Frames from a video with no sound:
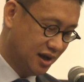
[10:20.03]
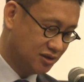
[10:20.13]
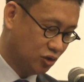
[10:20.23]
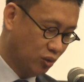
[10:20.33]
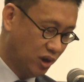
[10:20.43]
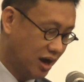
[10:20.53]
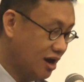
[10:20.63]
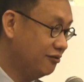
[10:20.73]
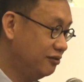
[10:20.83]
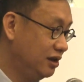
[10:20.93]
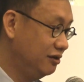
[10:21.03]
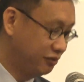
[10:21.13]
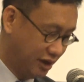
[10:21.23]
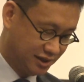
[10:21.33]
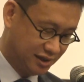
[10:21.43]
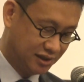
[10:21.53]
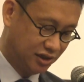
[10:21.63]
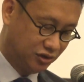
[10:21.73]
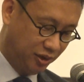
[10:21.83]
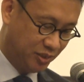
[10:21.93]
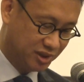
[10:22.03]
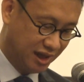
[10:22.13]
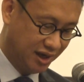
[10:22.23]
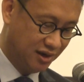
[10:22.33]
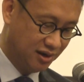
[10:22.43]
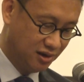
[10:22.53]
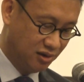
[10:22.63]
as over half, in fact 63%,